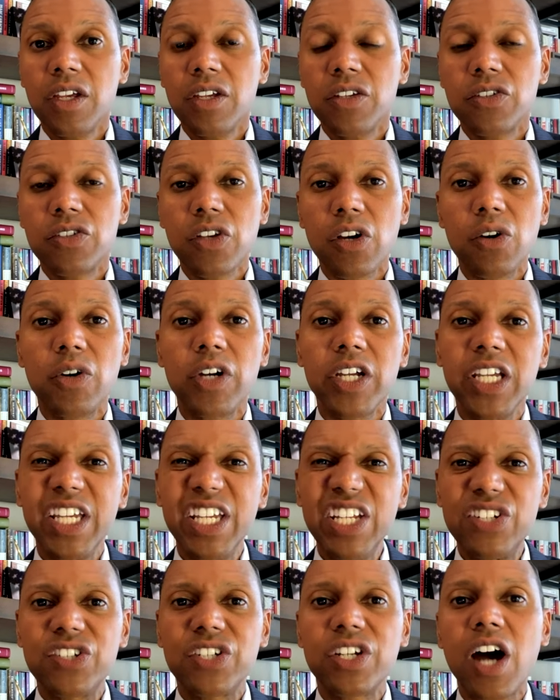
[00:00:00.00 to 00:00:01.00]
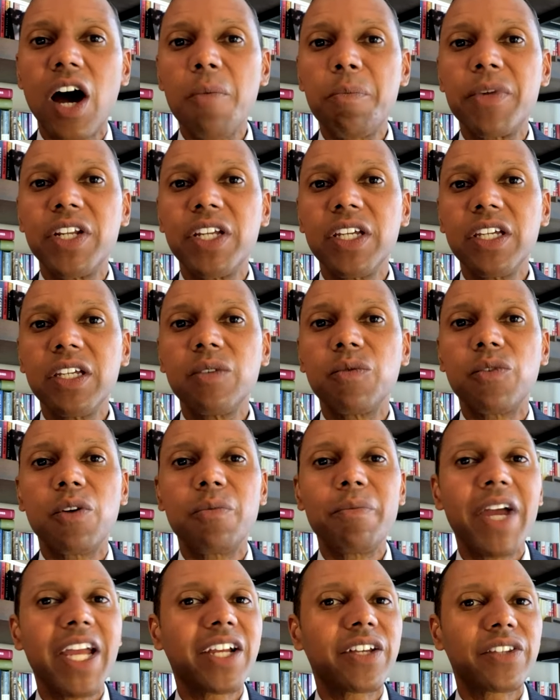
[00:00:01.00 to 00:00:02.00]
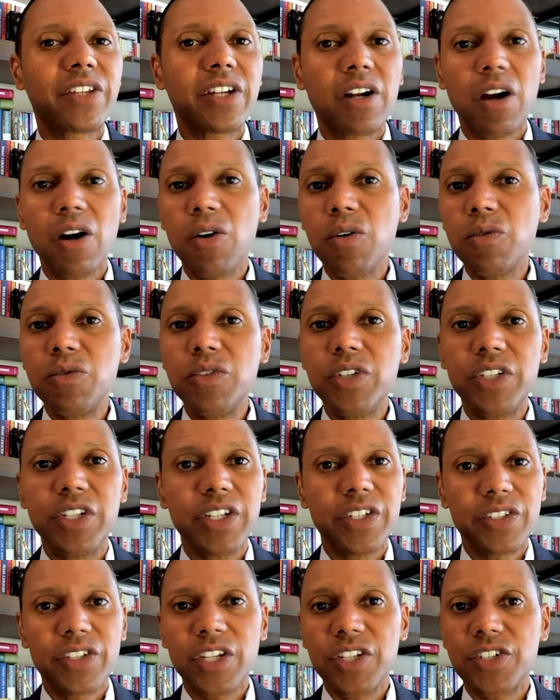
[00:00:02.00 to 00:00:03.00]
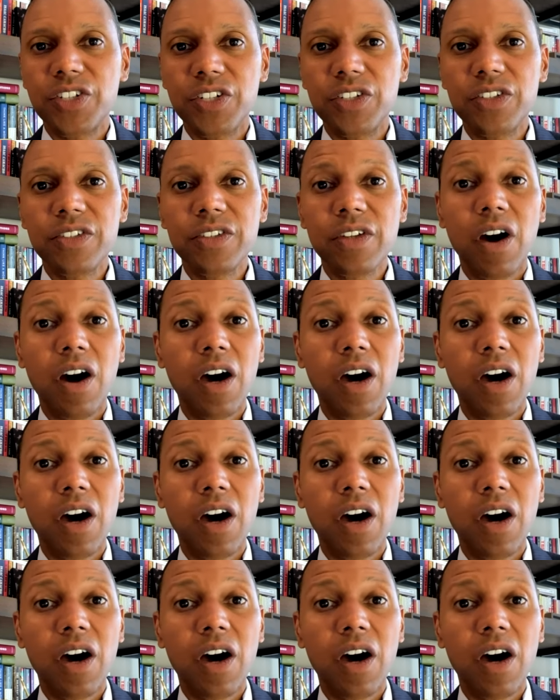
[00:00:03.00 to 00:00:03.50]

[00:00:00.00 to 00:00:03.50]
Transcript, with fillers: So each company will make their own decision